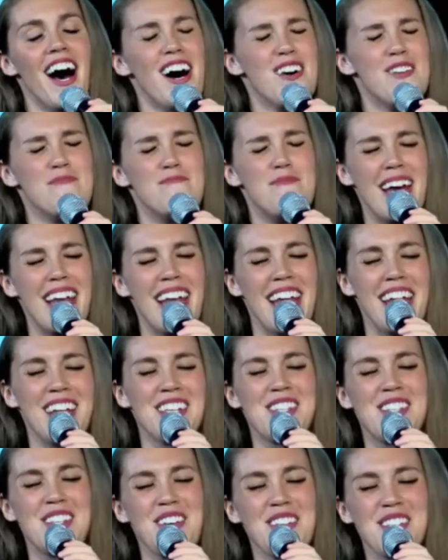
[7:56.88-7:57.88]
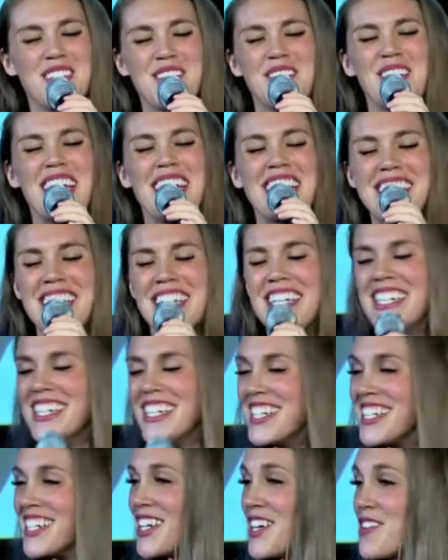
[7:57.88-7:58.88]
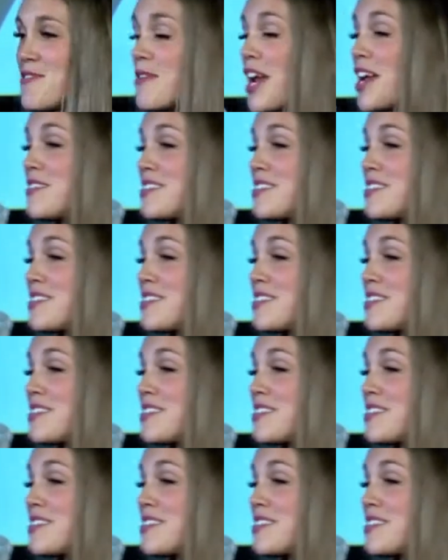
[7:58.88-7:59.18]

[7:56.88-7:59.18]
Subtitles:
But it is so sweet. But I'm